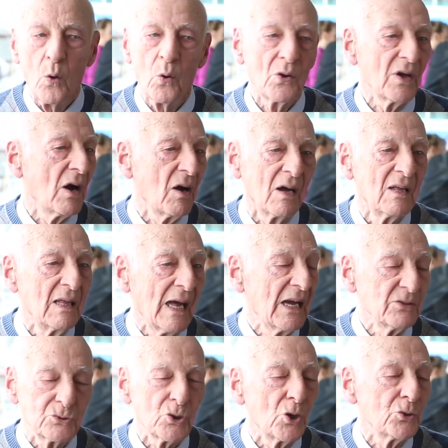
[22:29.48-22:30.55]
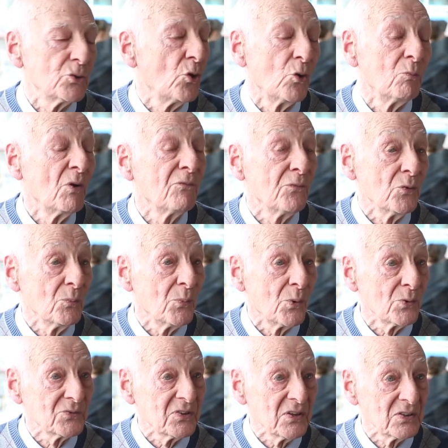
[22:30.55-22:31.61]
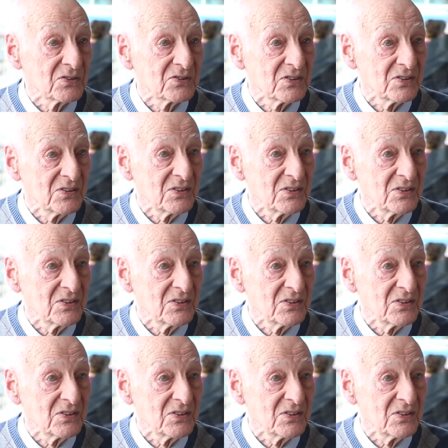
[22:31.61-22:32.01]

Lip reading: Oh, yeah. I enjoyed all my football days.